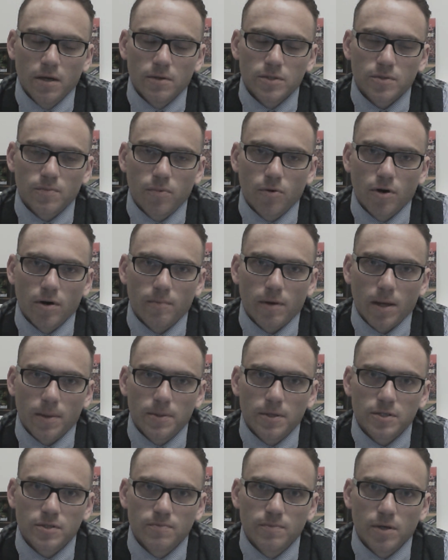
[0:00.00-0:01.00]
What's important
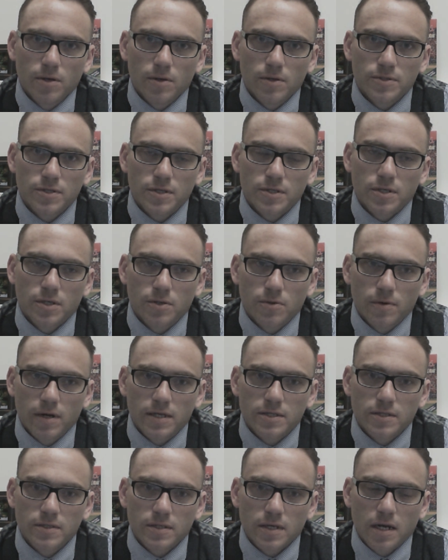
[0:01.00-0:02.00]
about this bill is this
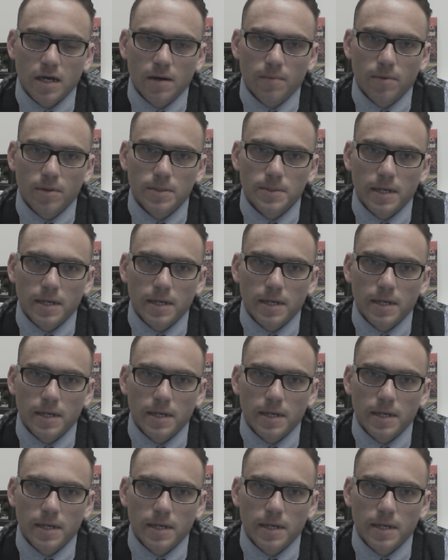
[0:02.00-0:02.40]
addresses a couple